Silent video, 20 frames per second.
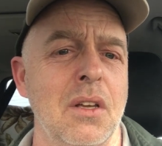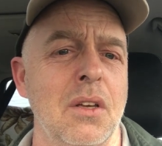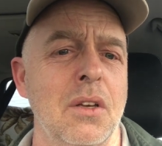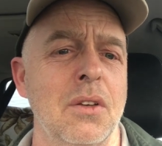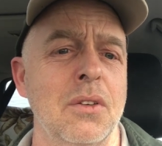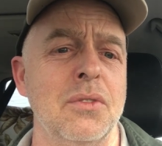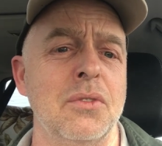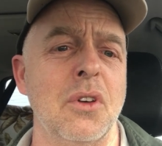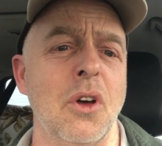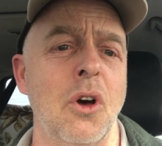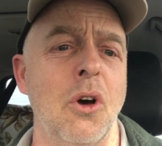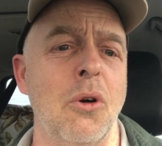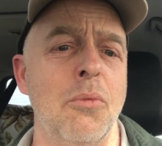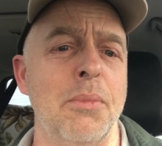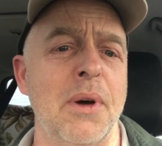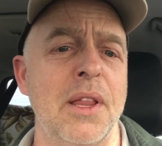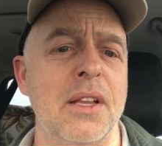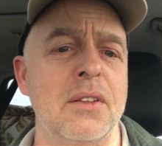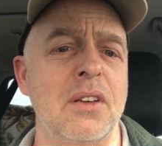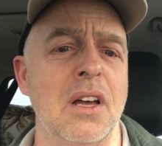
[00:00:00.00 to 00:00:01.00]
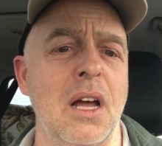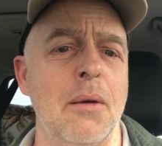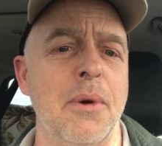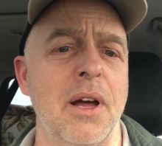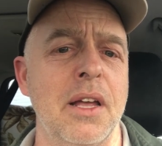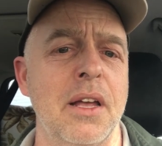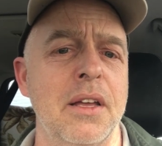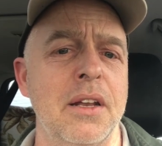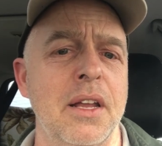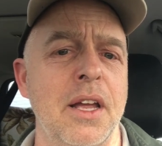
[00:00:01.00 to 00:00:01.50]
So, by the time
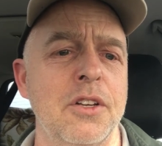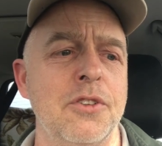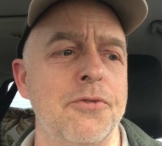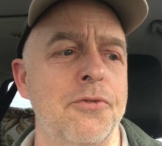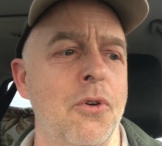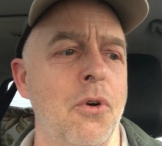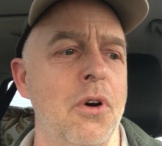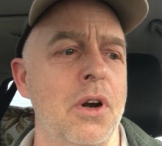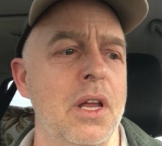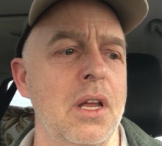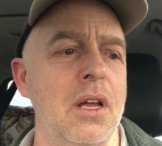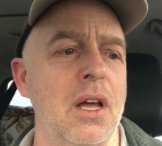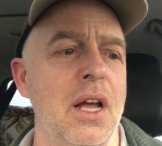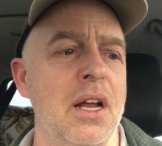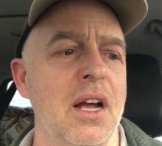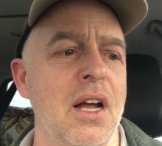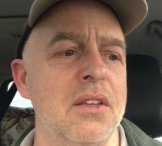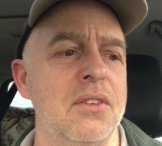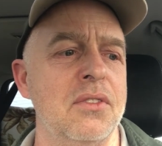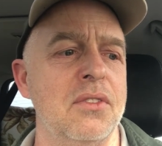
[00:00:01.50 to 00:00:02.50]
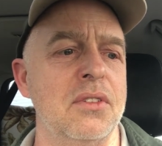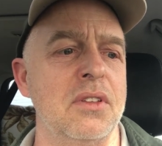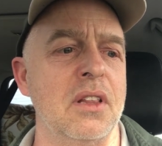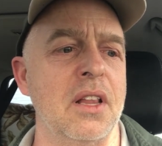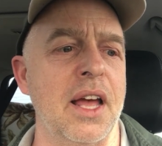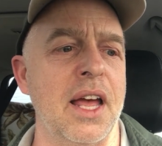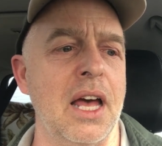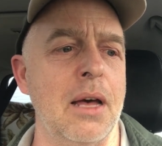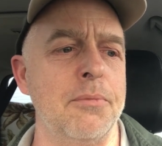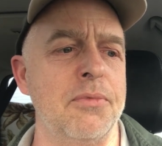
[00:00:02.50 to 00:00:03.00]
I hit age 40, I got
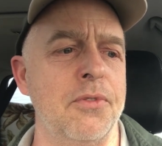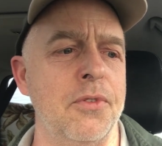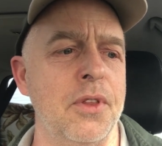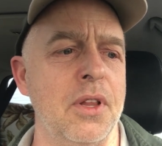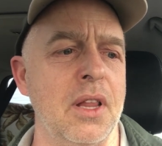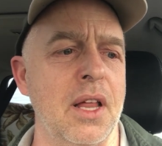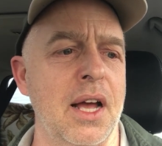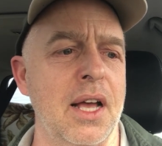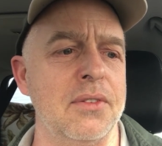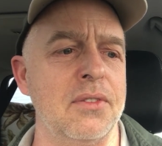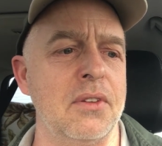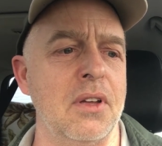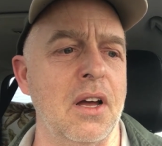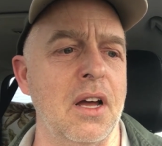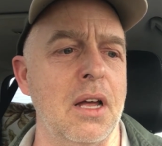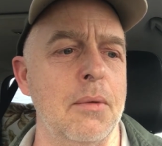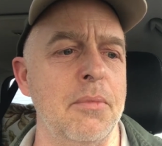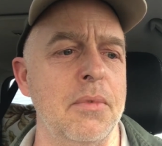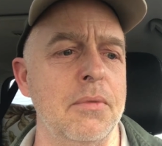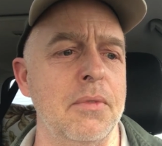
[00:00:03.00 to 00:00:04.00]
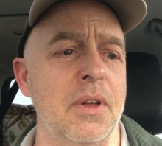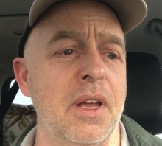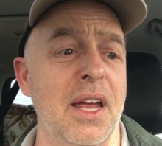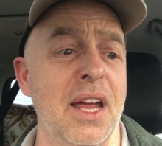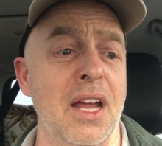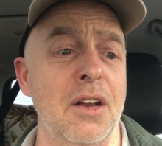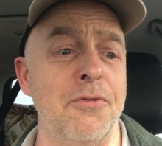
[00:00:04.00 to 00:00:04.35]
slammed for the last time and